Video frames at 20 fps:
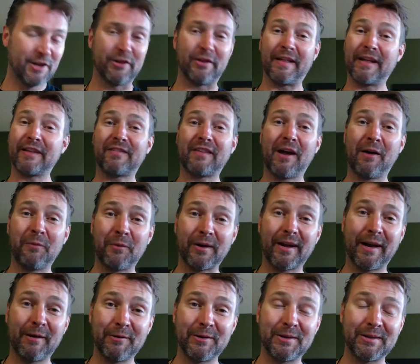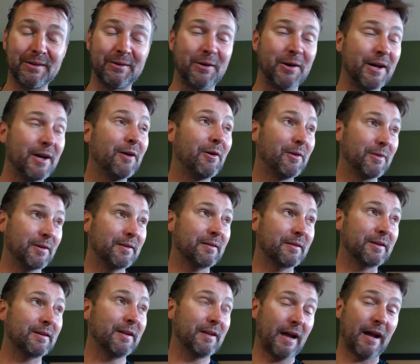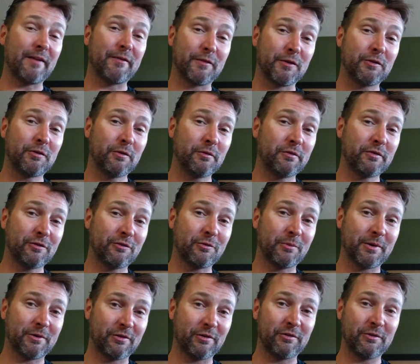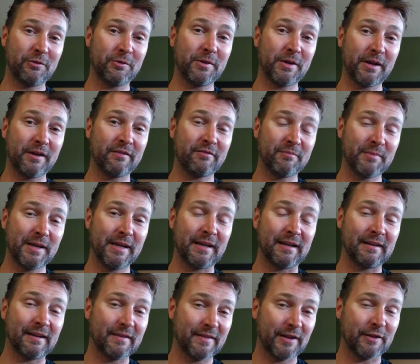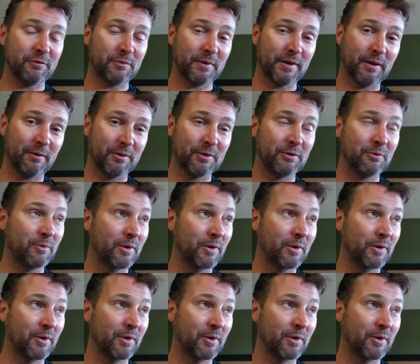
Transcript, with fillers: No, that's not what I would do. Out of the two situations you gave me, that's what I would do.